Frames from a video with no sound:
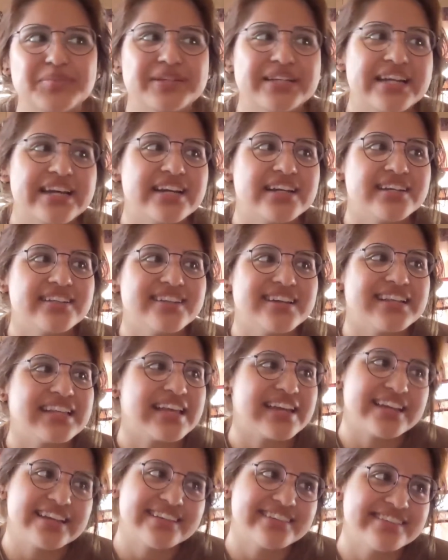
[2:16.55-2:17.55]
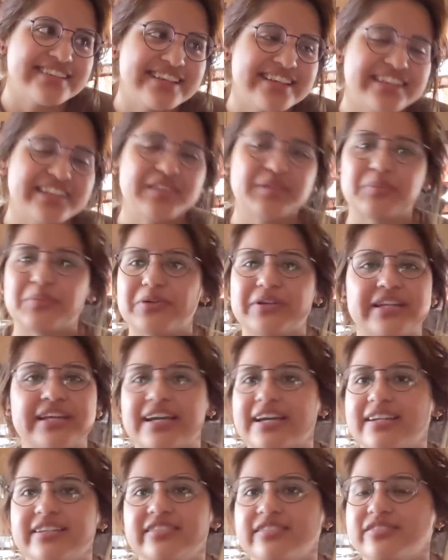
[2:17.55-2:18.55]
but I, like I said in the
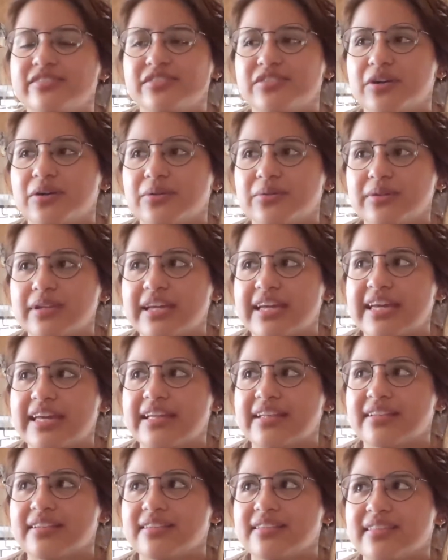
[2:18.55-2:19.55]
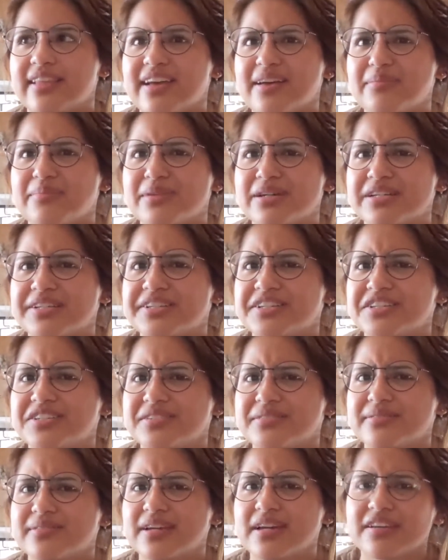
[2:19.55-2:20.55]
morning, I just don't eat that much
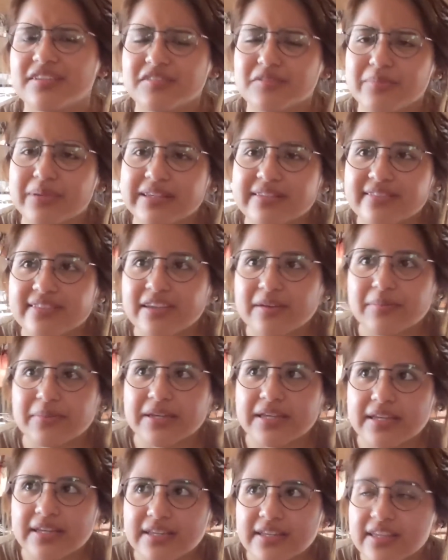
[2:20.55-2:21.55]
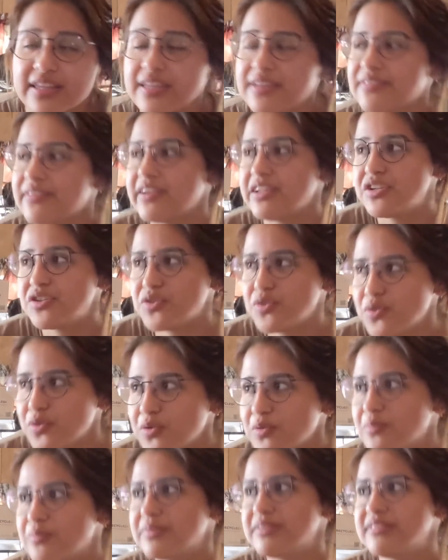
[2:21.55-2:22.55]
because my stomach. If I
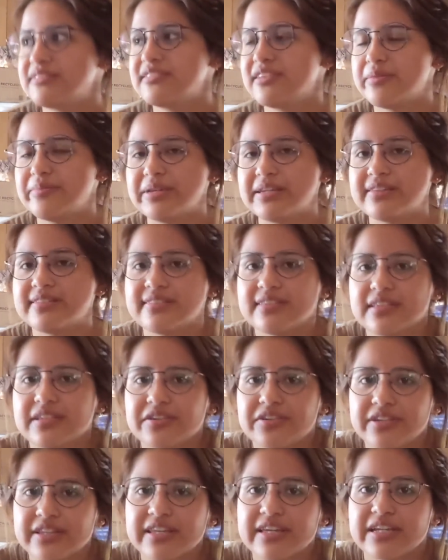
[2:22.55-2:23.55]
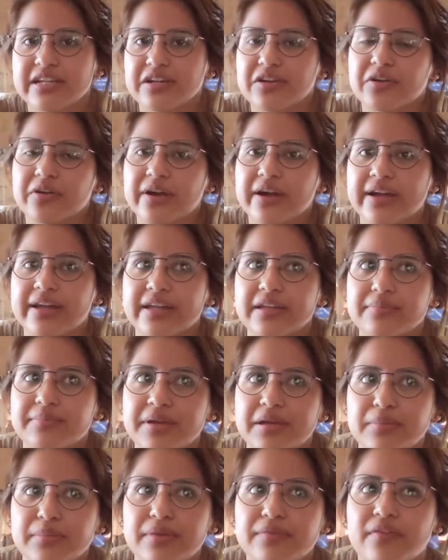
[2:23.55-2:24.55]
do, my stomach is literally going to cry and
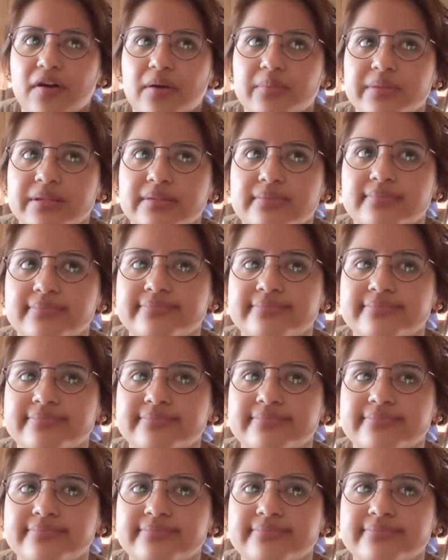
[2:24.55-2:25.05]
make me vomit.